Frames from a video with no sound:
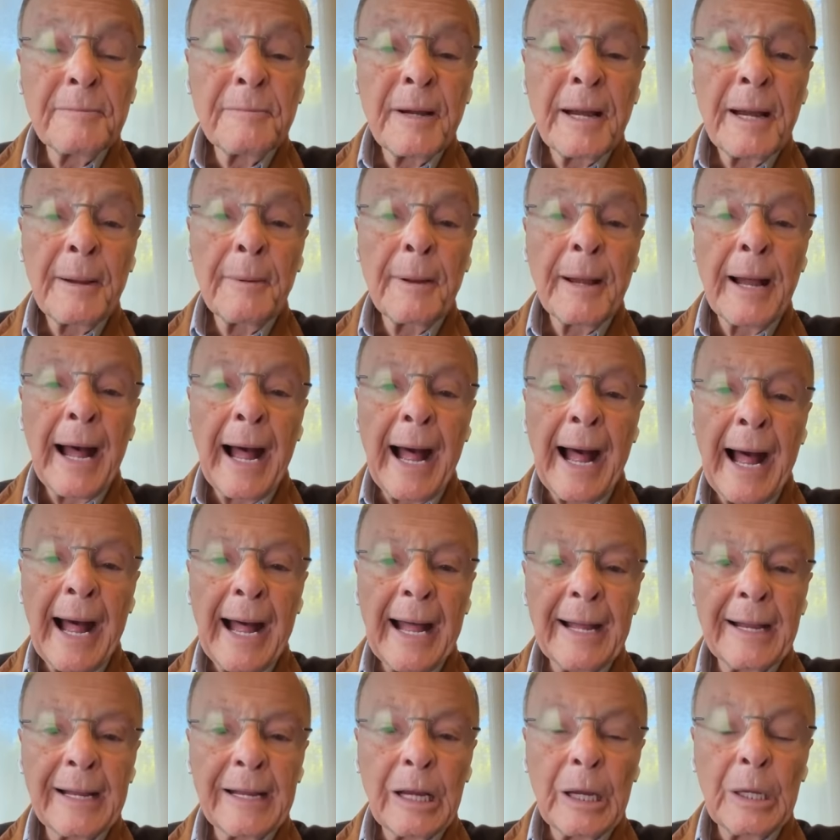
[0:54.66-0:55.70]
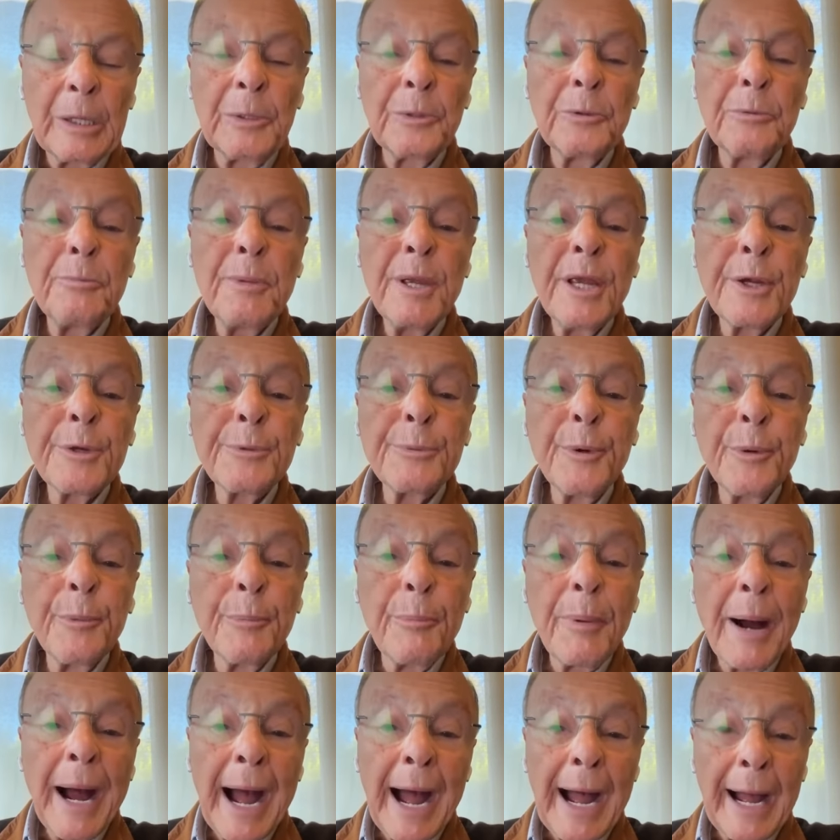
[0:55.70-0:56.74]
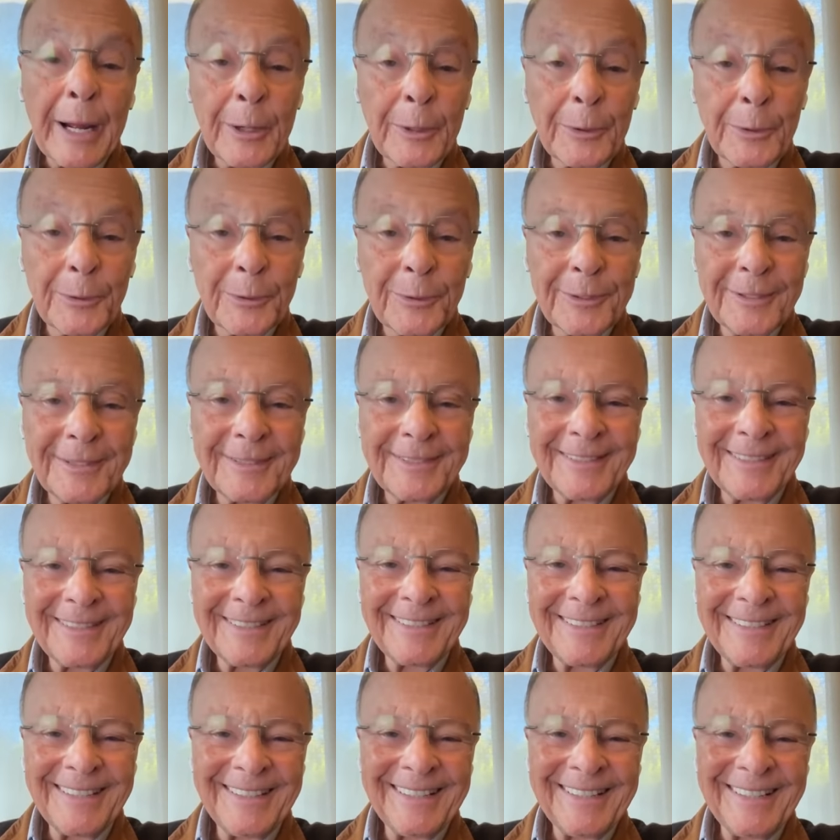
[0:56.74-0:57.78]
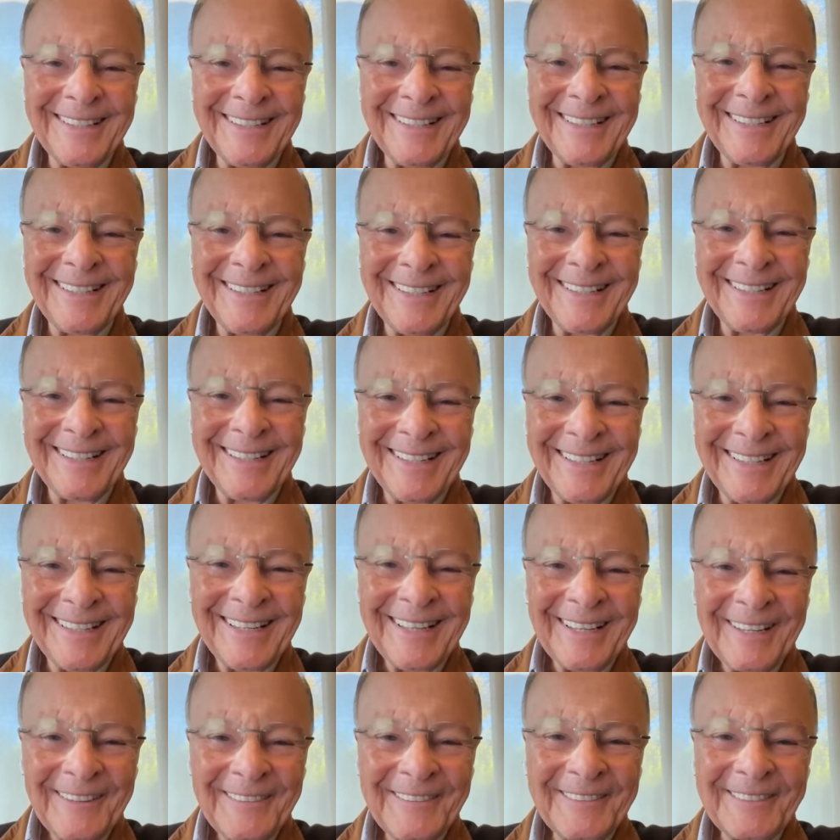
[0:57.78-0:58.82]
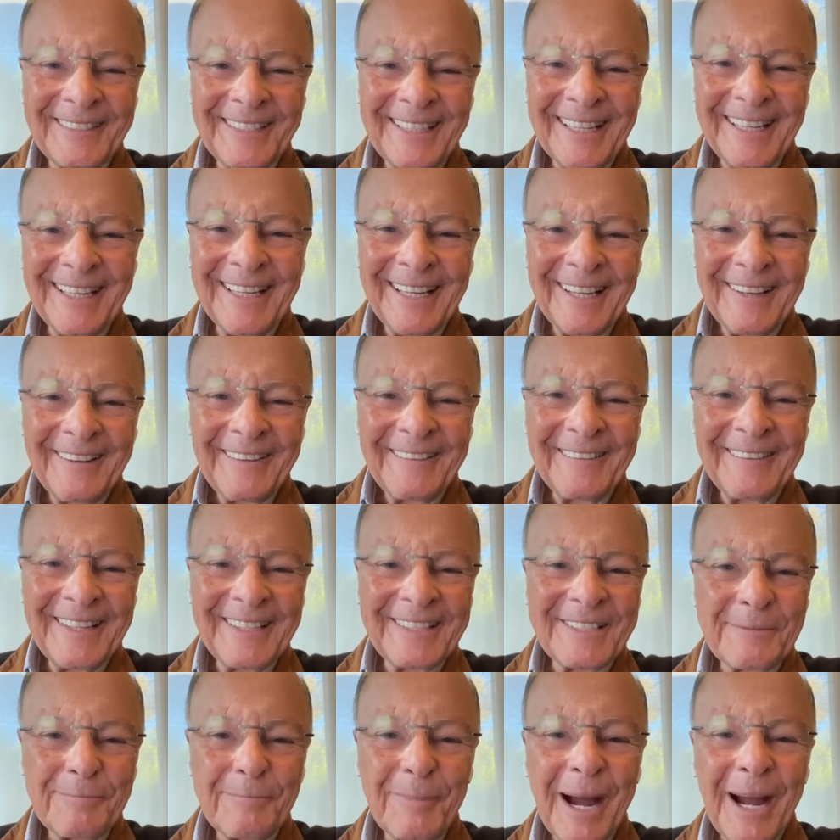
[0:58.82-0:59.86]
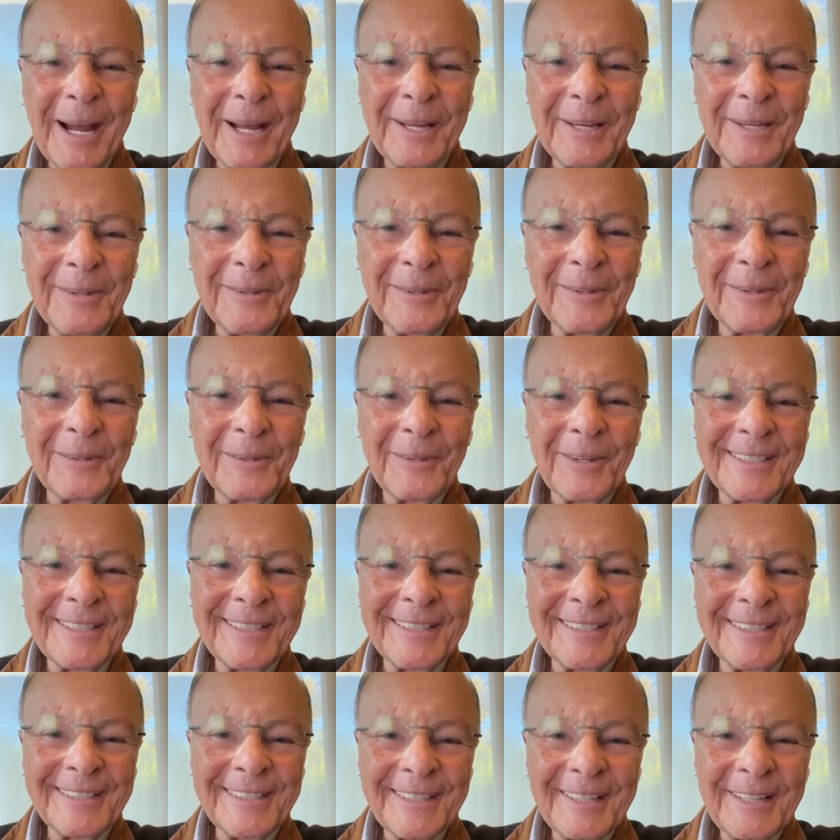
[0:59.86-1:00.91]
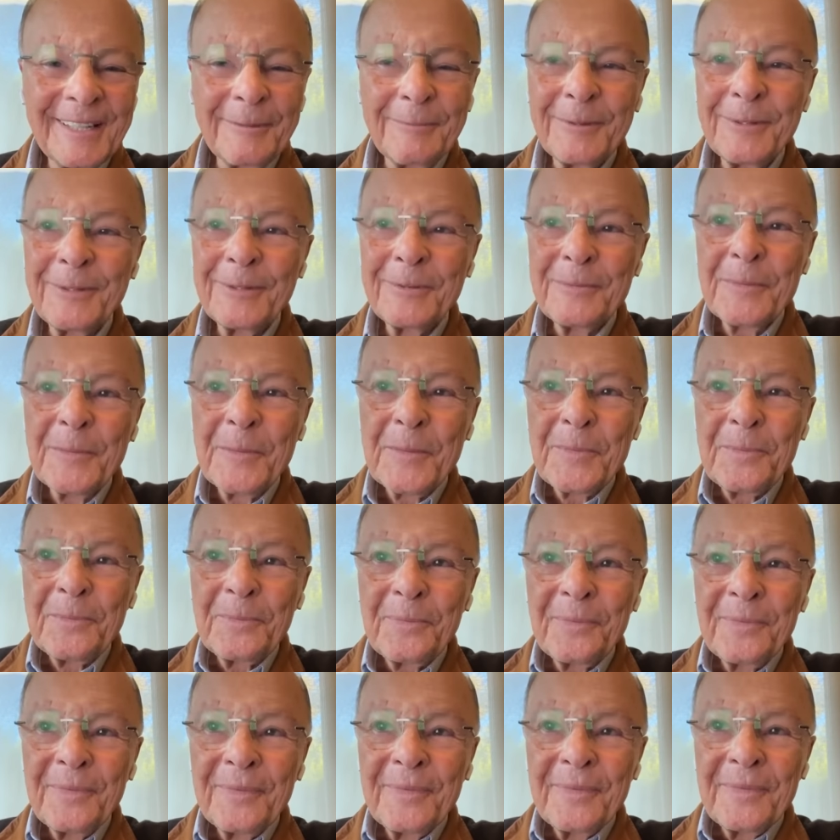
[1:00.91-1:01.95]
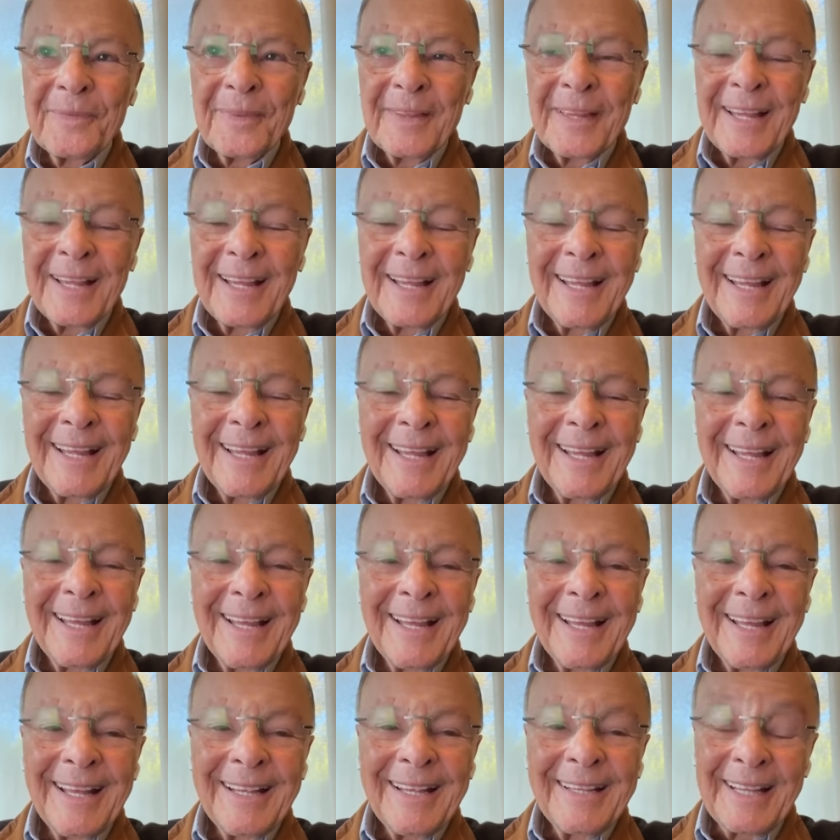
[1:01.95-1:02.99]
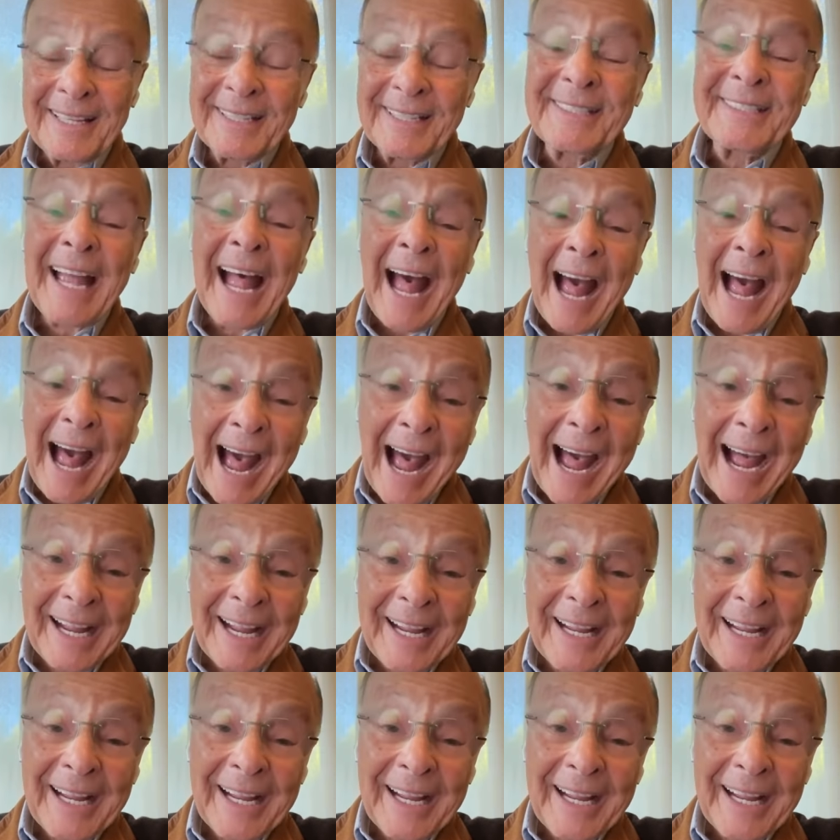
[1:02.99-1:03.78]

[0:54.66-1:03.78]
in the same ark, in the same boat with us. Because in this boat that we've entered, in this